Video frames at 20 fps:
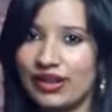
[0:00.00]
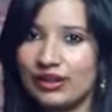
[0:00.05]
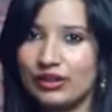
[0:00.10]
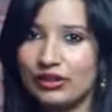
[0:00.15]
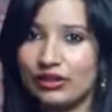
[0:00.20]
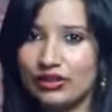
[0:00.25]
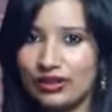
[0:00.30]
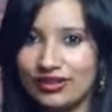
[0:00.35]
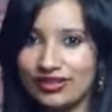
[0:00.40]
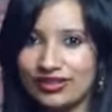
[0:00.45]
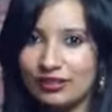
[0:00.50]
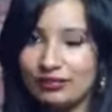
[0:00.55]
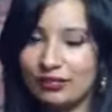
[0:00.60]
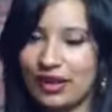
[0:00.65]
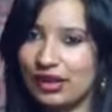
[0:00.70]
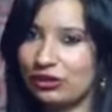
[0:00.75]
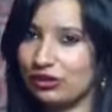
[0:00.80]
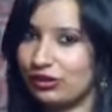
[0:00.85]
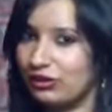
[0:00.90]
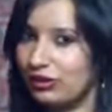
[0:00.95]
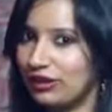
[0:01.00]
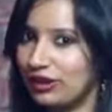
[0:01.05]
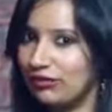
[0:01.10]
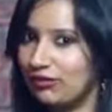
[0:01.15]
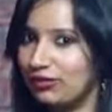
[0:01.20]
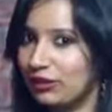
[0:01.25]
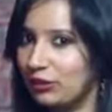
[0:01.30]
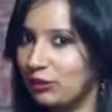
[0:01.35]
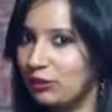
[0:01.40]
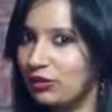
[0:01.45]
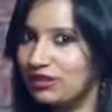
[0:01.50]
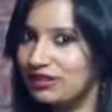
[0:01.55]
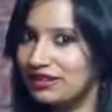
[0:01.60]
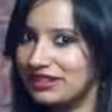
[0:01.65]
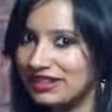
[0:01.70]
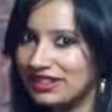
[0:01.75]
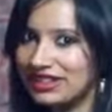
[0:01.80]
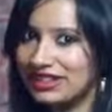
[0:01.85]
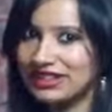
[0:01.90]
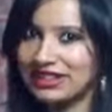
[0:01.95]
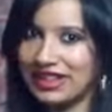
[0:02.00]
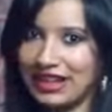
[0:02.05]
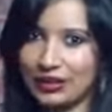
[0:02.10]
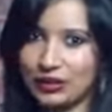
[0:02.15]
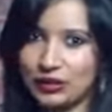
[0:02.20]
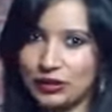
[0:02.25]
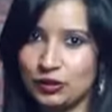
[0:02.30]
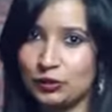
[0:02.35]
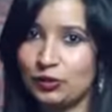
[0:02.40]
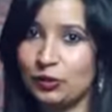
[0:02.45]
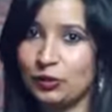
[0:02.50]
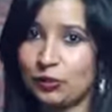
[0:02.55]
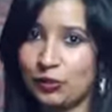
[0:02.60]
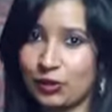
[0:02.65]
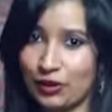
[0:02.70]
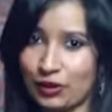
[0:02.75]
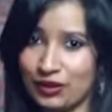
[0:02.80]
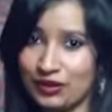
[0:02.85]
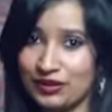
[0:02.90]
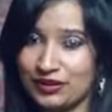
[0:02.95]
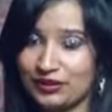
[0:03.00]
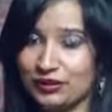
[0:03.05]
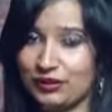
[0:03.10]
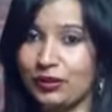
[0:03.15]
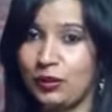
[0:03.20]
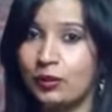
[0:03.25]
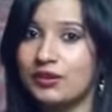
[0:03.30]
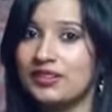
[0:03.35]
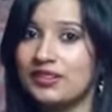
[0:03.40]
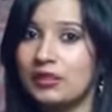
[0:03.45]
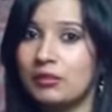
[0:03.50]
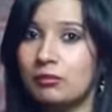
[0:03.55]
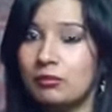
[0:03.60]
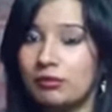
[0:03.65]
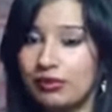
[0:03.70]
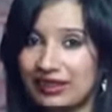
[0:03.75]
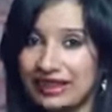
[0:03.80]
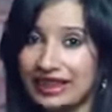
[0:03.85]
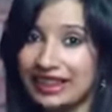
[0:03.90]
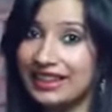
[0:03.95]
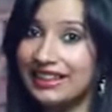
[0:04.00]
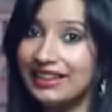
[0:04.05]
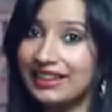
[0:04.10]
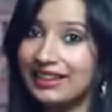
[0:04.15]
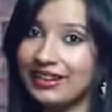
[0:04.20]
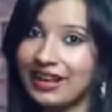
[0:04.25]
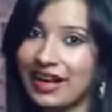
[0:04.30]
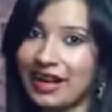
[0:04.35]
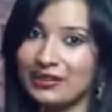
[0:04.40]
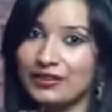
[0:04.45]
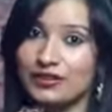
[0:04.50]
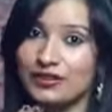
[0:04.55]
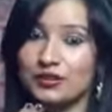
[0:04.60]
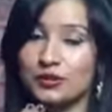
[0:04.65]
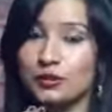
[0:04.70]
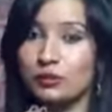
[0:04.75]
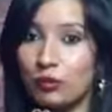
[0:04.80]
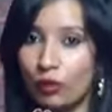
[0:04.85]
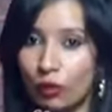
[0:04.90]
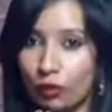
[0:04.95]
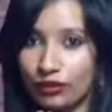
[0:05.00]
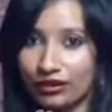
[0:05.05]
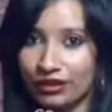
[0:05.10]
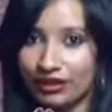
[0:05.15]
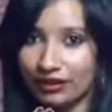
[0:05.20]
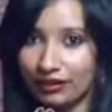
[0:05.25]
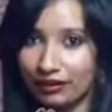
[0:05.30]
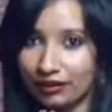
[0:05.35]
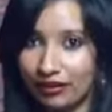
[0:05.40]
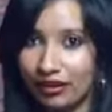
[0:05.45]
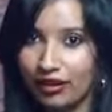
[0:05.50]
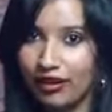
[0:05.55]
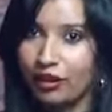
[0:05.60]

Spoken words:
Just imagine if you were sitting next to a person who is complaining and smoking.